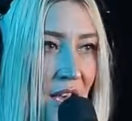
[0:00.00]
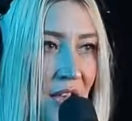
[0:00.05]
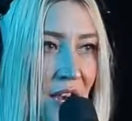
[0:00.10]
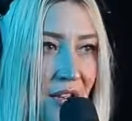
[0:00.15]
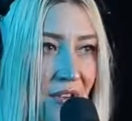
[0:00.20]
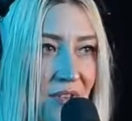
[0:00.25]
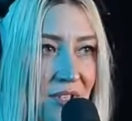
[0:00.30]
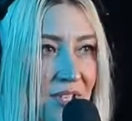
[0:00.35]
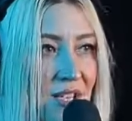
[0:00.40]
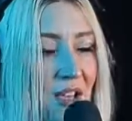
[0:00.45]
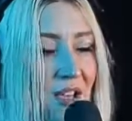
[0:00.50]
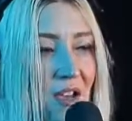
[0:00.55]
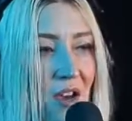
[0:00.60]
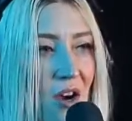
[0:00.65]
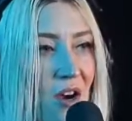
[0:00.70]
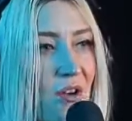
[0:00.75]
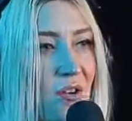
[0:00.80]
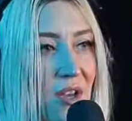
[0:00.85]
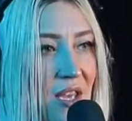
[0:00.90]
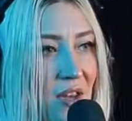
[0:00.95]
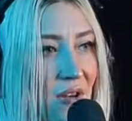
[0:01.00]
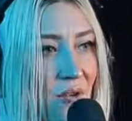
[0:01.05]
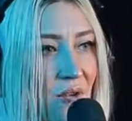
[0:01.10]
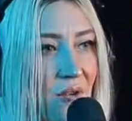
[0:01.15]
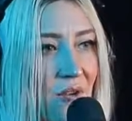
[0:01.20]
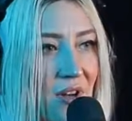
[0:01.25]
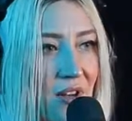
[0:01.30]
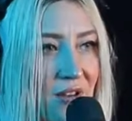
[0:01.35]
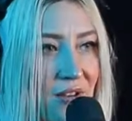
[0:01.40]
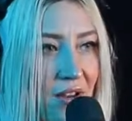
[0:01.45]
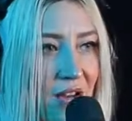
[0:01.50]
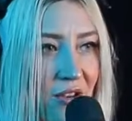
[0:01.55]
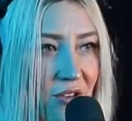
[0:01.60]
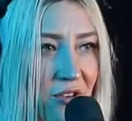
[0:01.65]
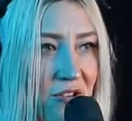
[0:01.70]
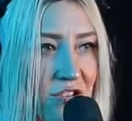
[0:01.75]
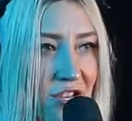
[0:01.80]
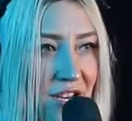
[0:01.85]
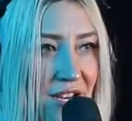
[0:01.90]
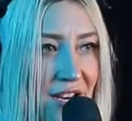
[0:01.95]
And I was like, oh, okay, cool. I'll
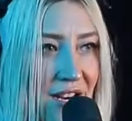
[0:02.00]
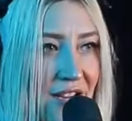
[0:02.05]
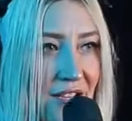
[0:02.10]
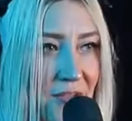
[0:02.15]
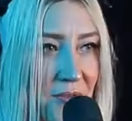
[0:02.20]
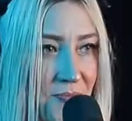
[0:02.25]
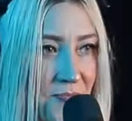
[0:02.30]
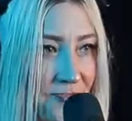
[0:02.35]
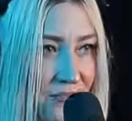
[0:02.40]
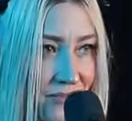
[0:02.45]
go check it out.